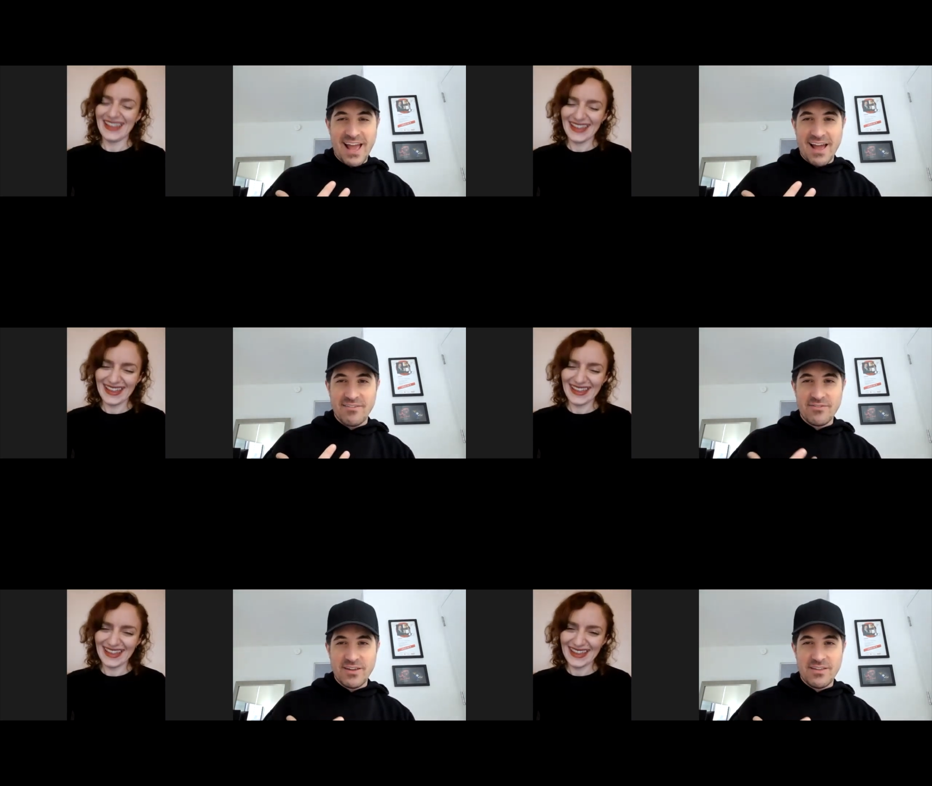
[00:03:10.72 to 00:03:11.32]
Speaker 1: have?
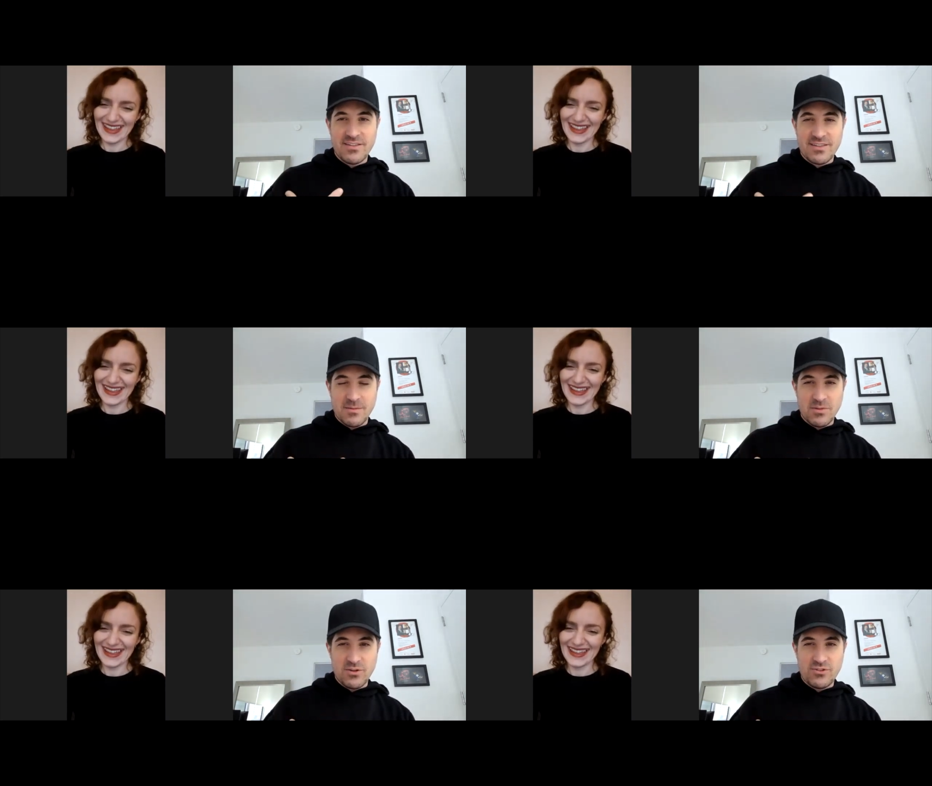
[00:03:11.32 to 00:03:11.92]
Is it
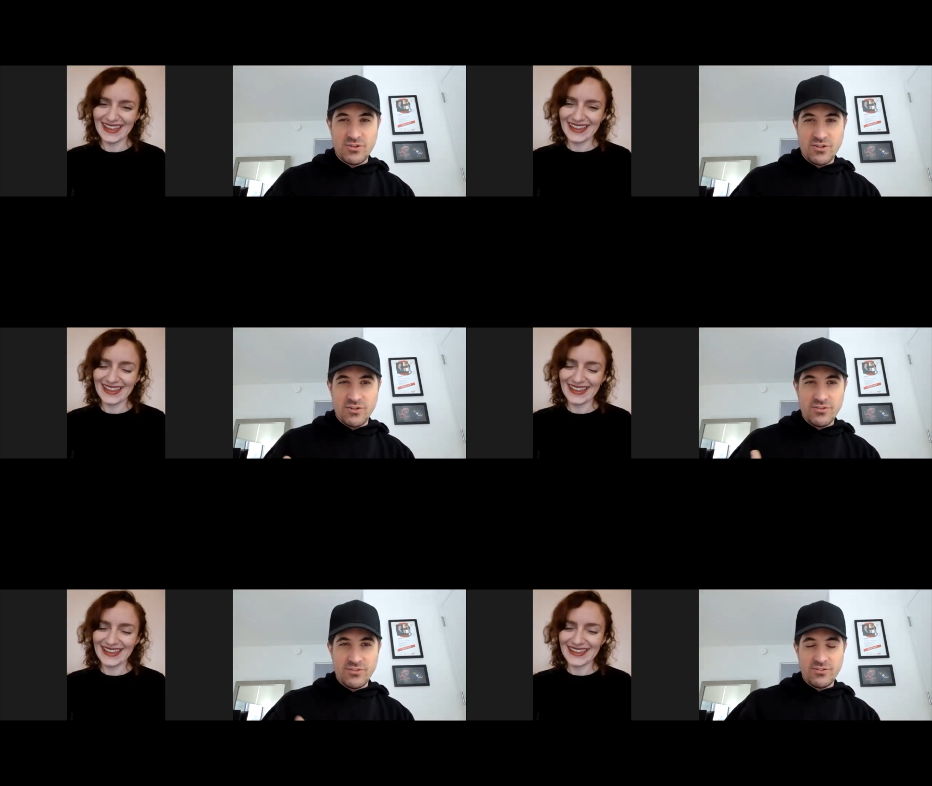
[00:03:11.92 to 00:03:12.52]
similar to
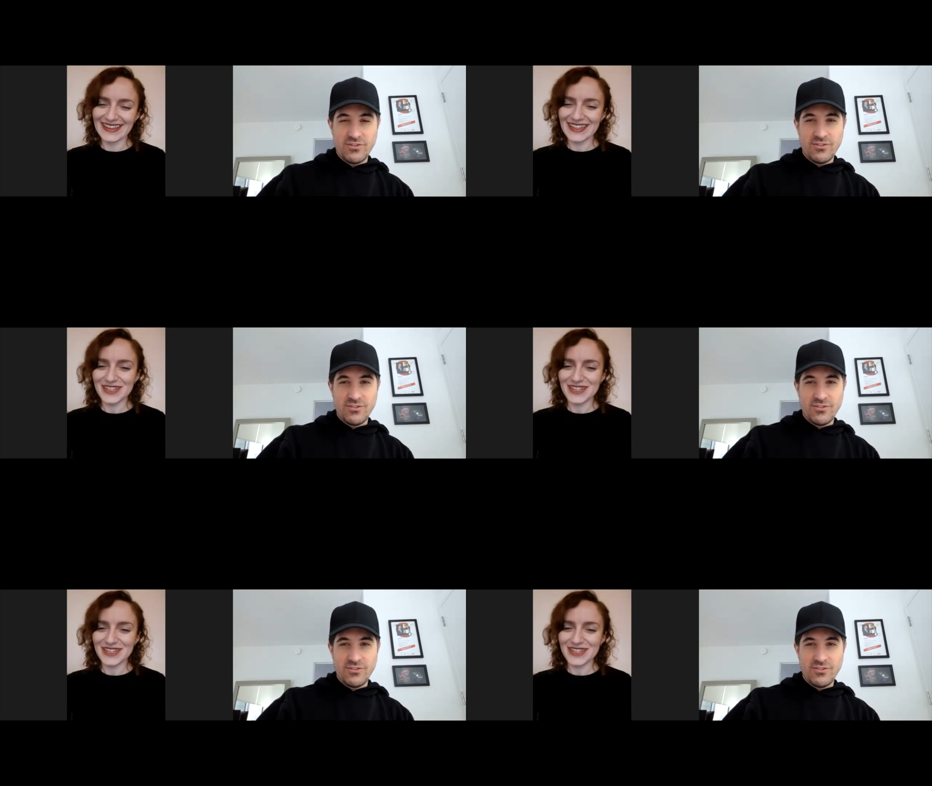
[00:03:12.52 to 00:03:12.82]
yours?